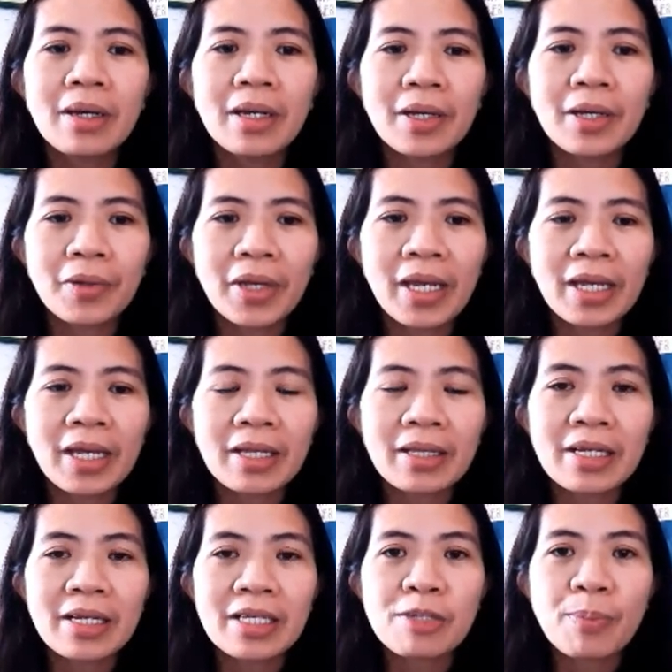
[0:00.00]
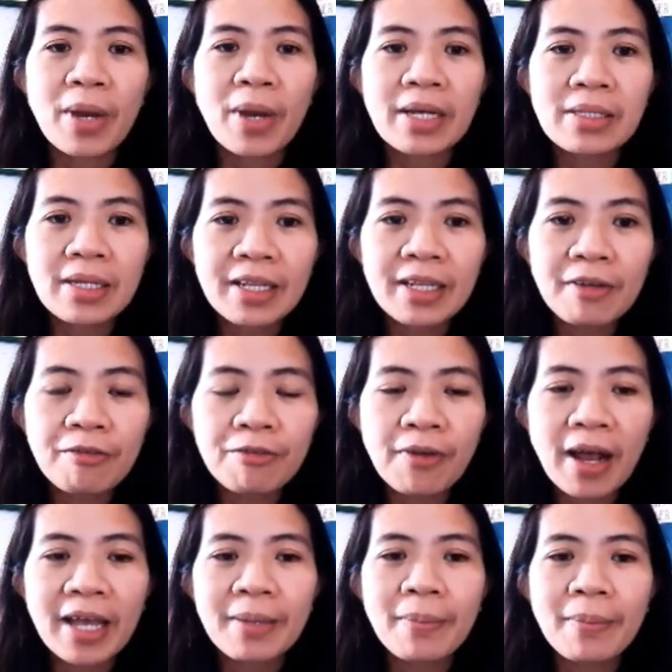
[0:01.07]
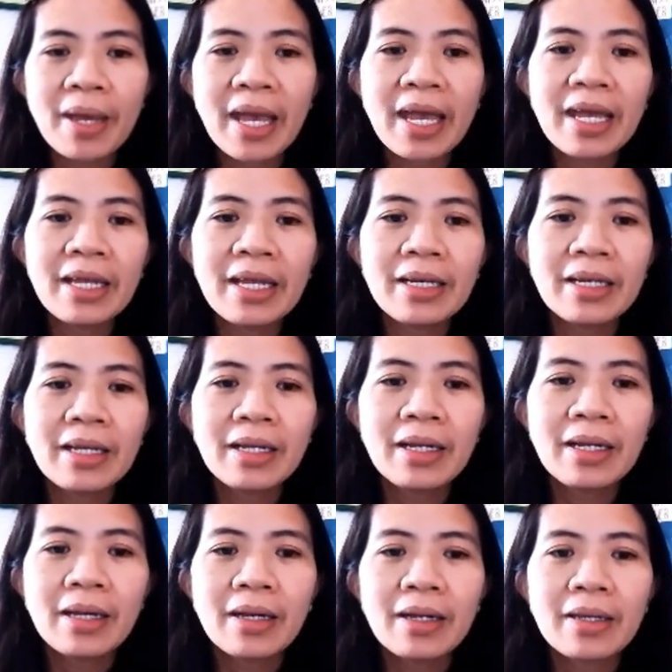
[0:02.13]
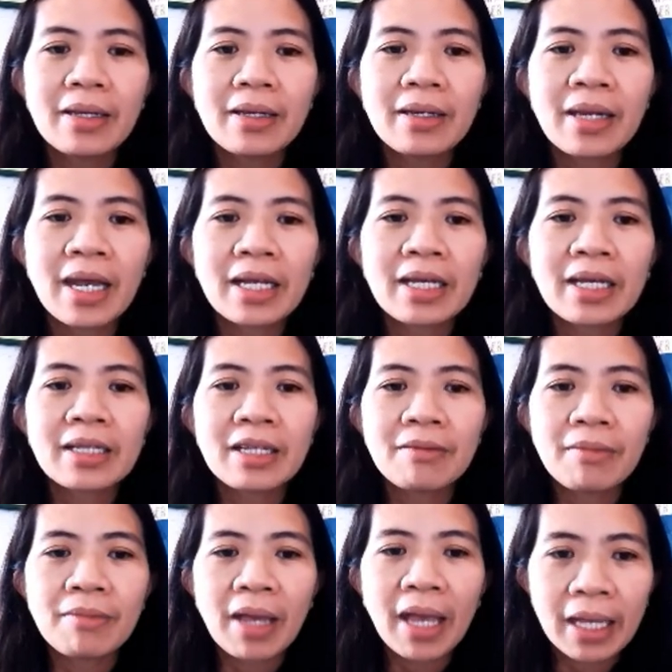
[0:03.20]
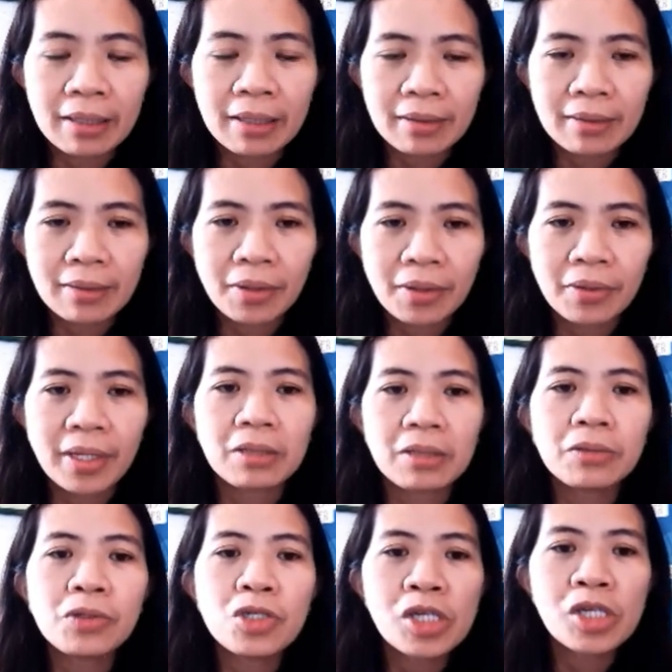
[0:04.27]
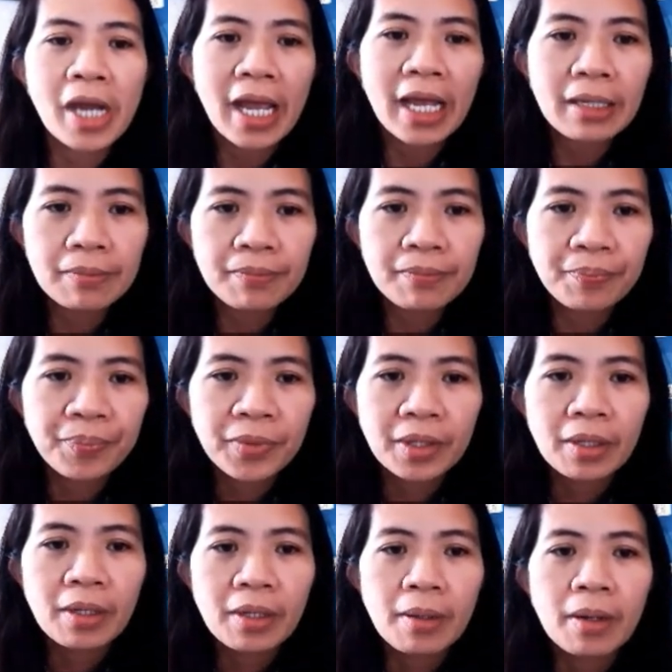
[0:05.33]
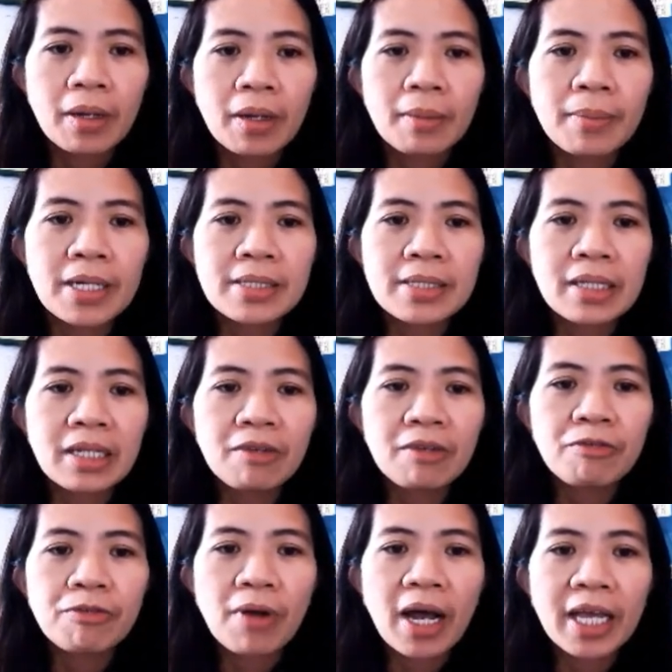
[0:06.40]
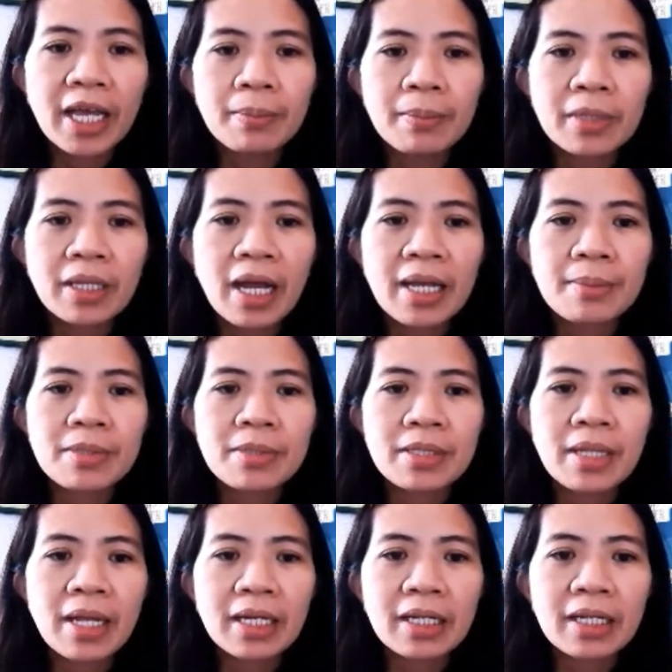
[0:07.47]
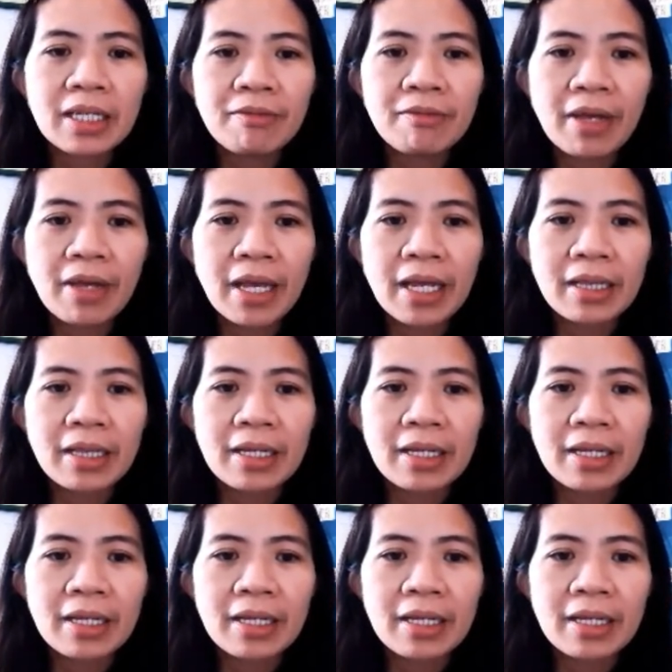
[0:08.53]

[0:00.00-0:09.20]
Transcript: Okay, it is positive 5 and negative 8. Okay, to check, positive 5 times negative 8, it